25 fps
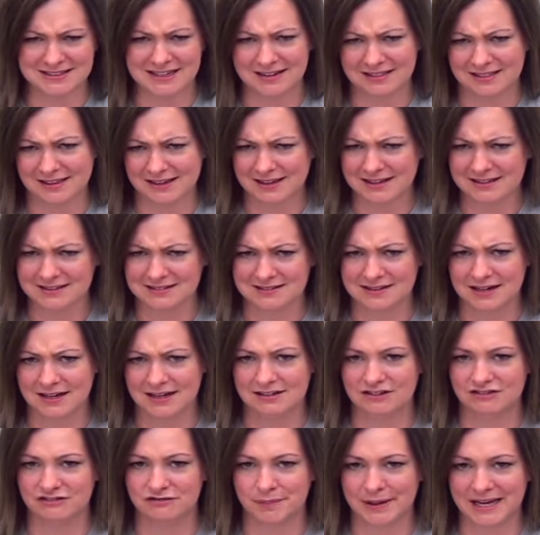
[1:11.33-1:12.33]
And I think it's
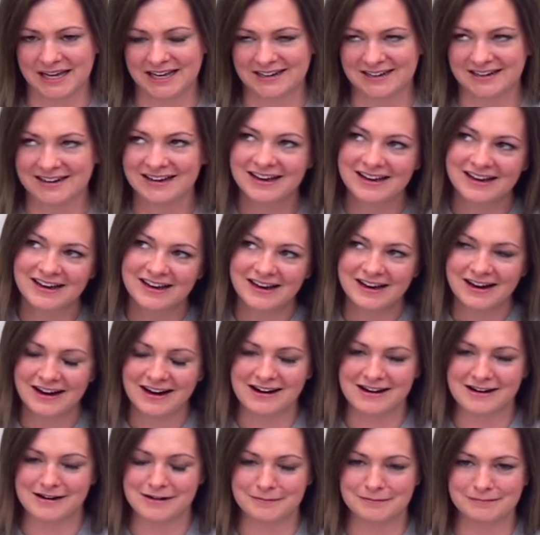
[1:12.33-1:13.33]
kind of been,
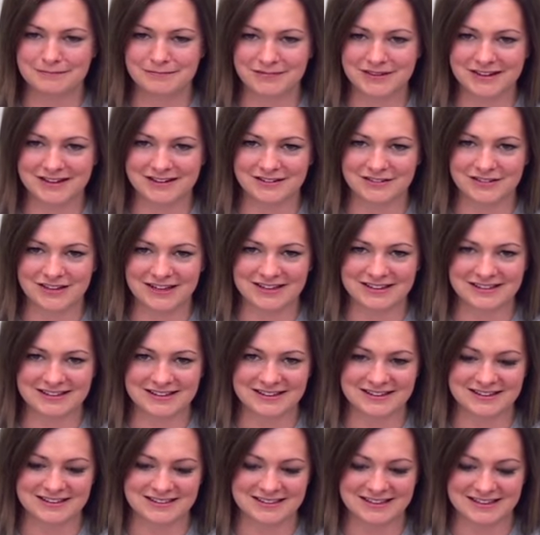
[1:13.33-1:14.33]
um, you know, the
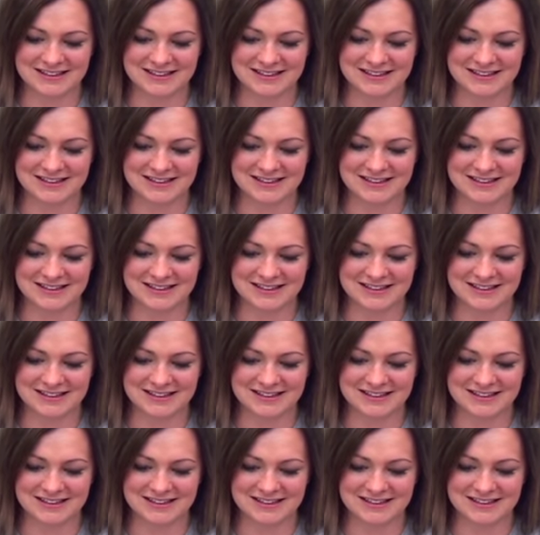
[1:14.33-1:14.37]
the,